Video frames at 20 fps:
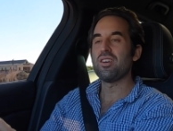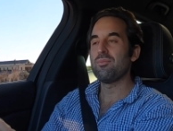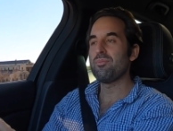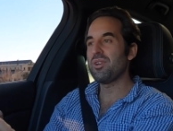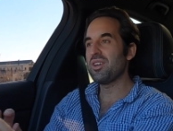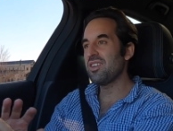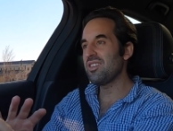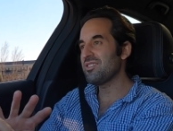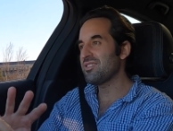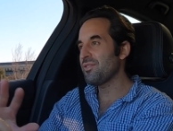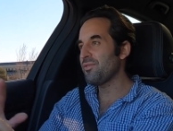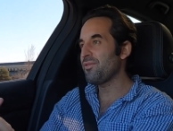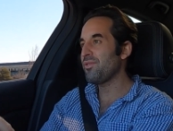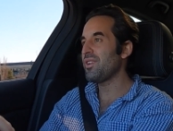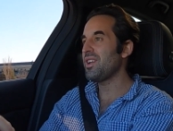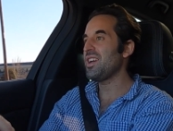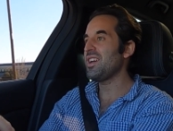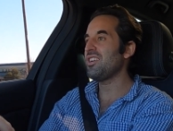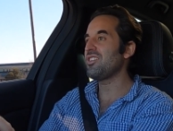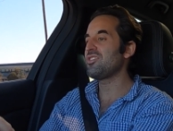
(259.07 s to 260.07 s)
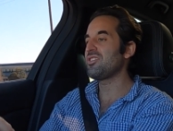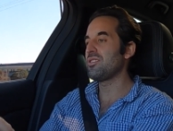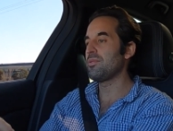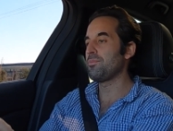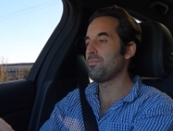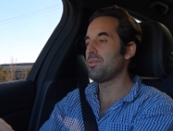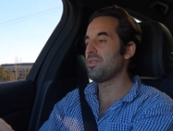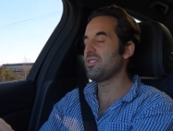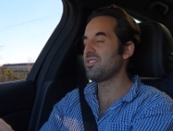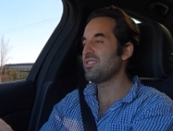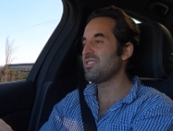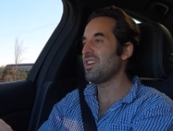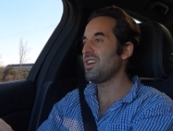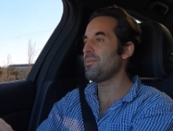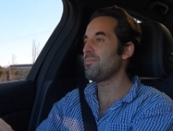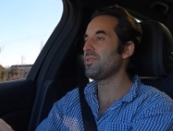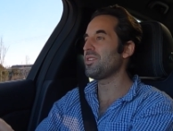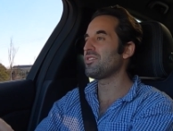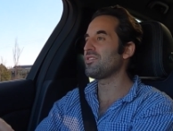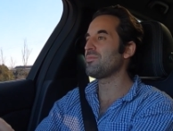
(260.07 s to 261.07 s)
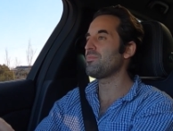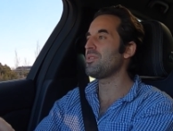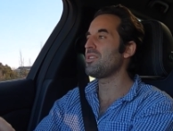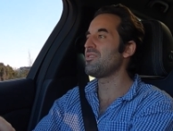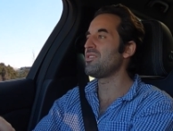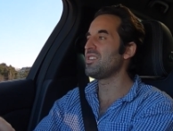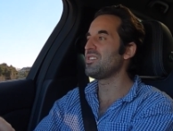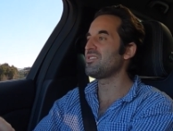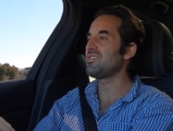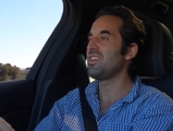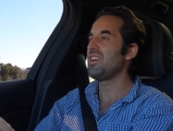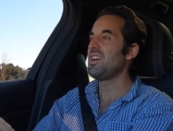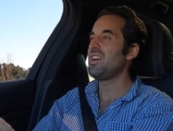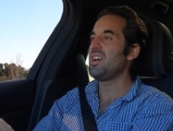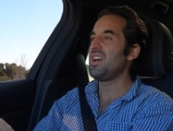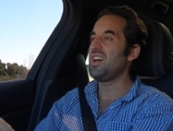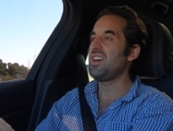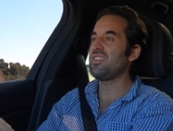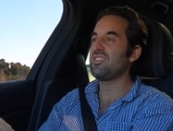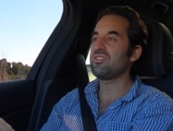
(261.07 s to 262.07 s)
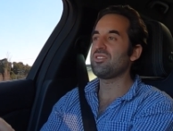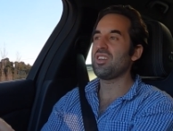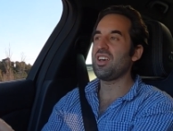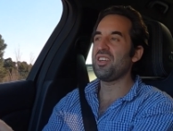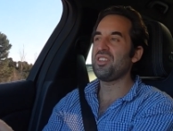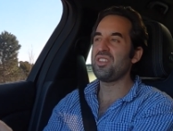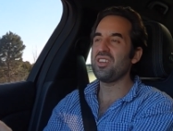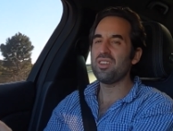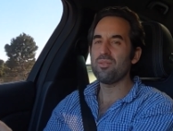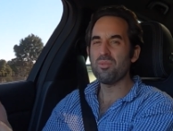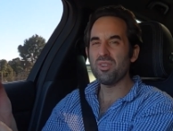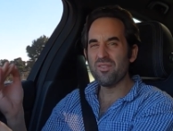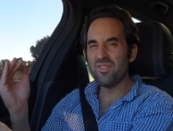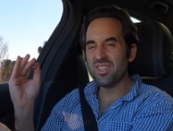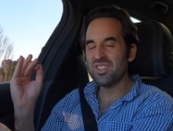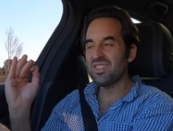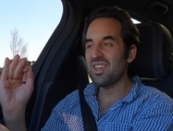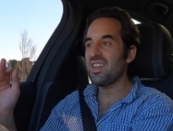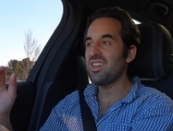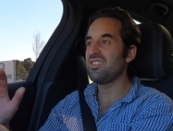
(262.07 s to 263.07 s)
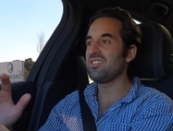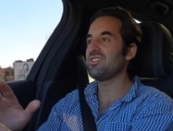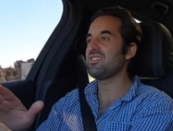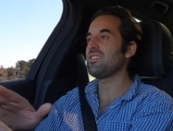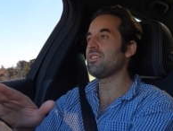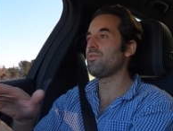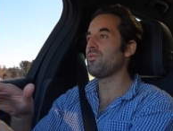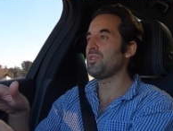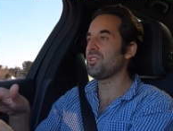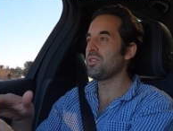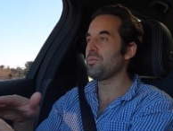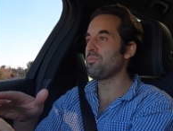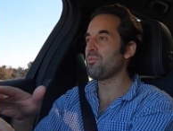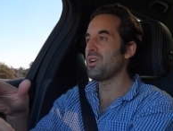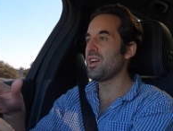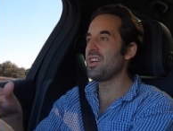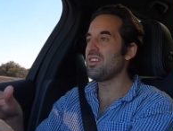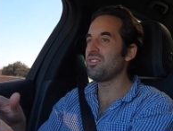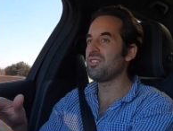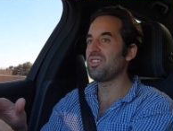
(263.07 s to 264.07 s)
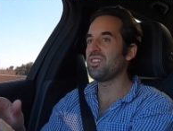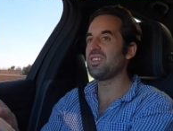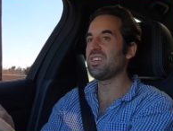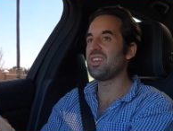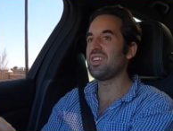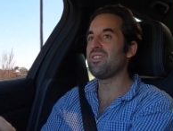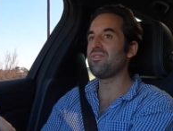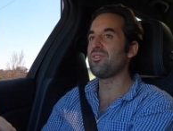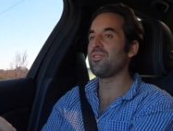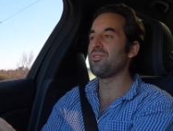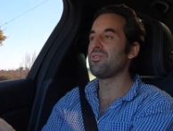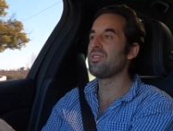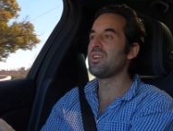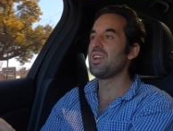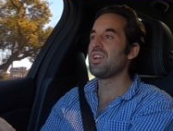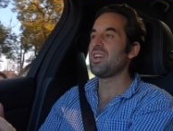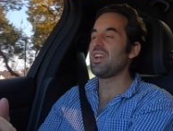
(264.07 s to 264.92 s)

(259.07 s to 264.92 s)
but it is a flagship type experience, and it's, I think, a bit of a taste of what the brand are going to give you,